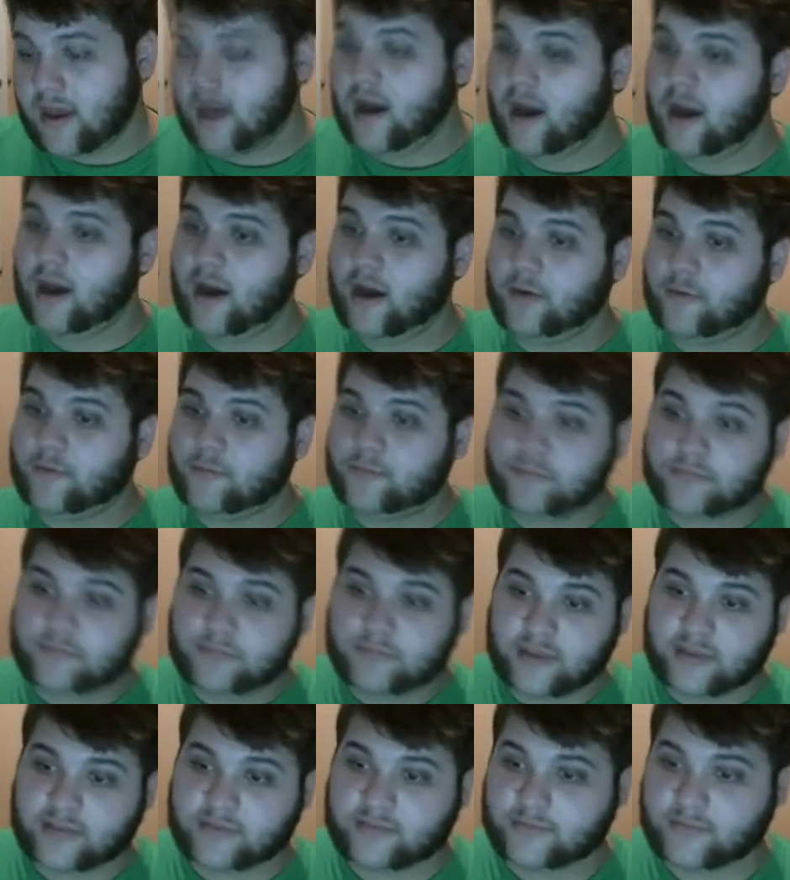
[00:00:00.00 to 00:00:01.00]
Oh,
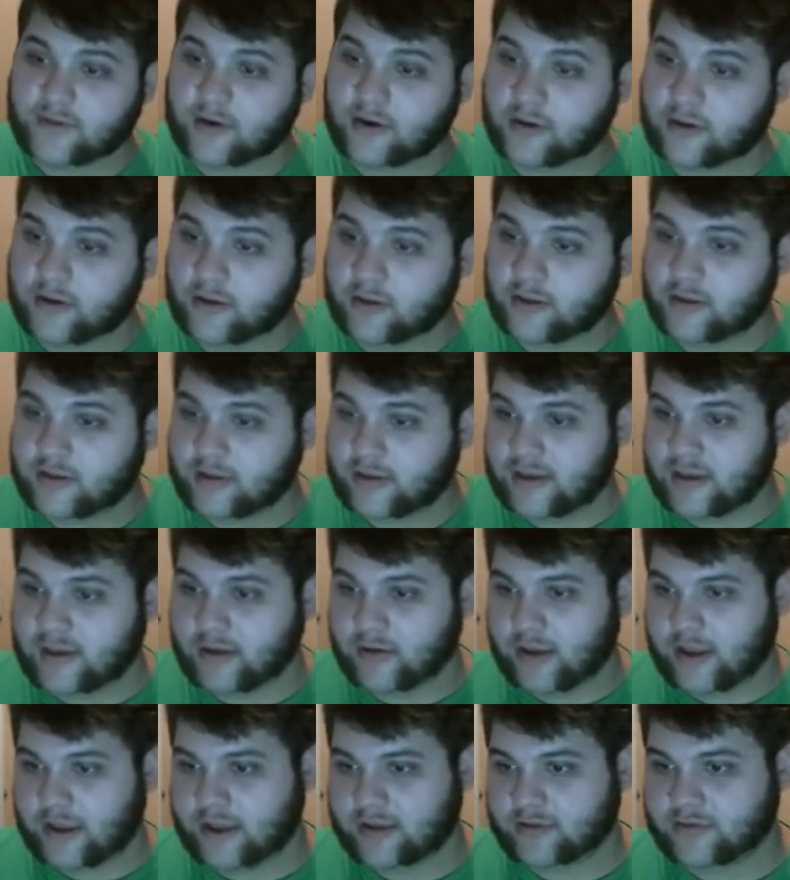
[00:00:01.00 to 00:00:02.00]
that's very good. He
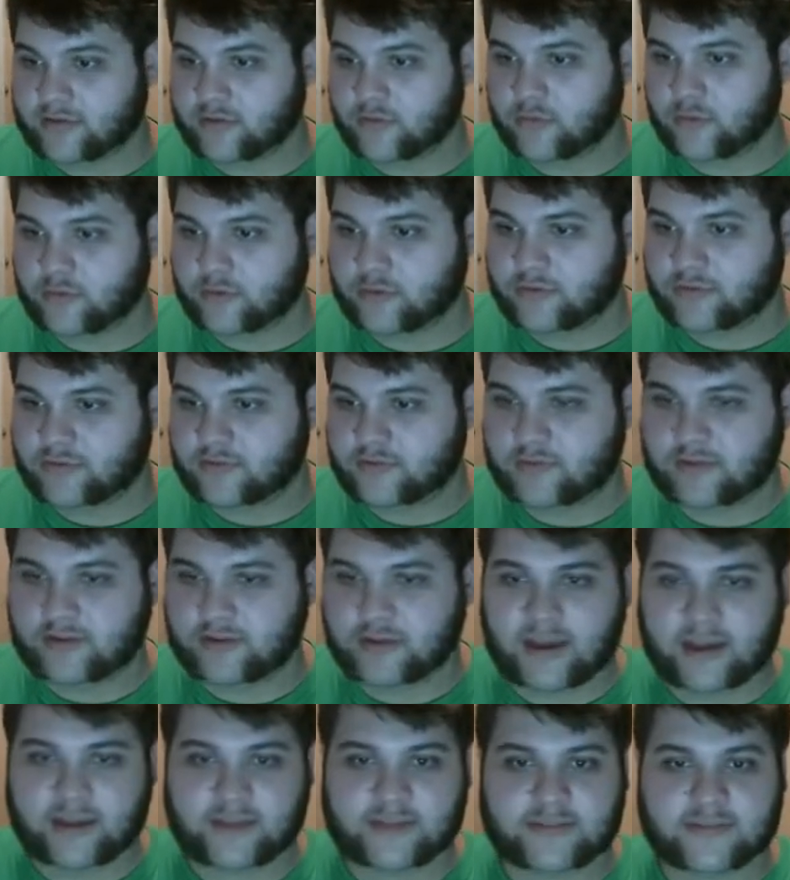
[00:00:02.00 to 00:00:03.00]
actually rolled 2
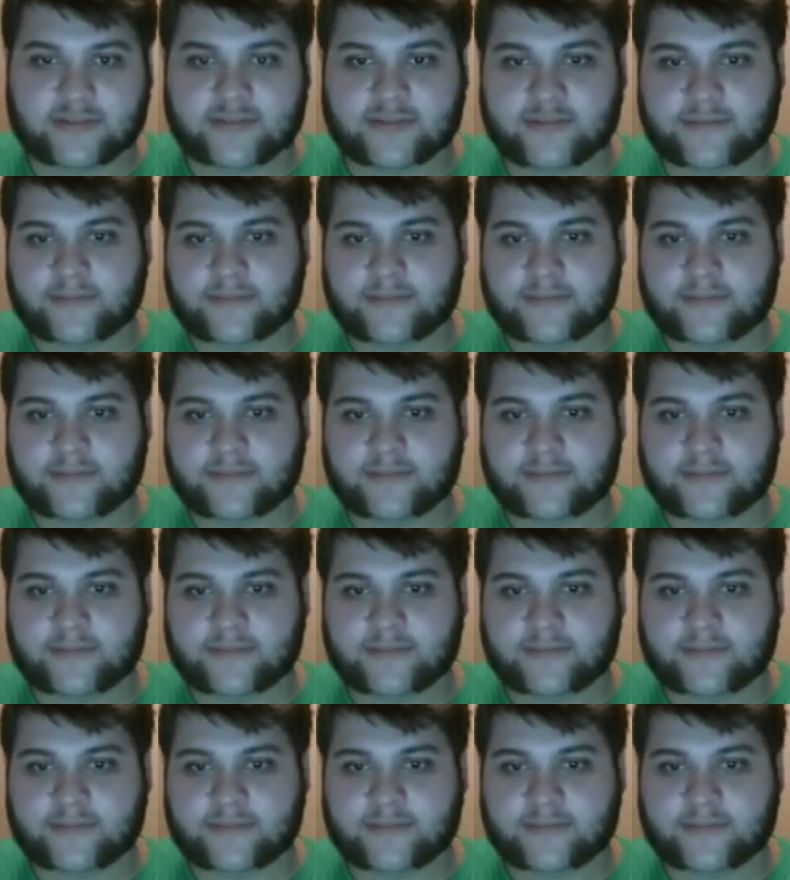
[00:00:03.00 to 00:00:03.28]
9s.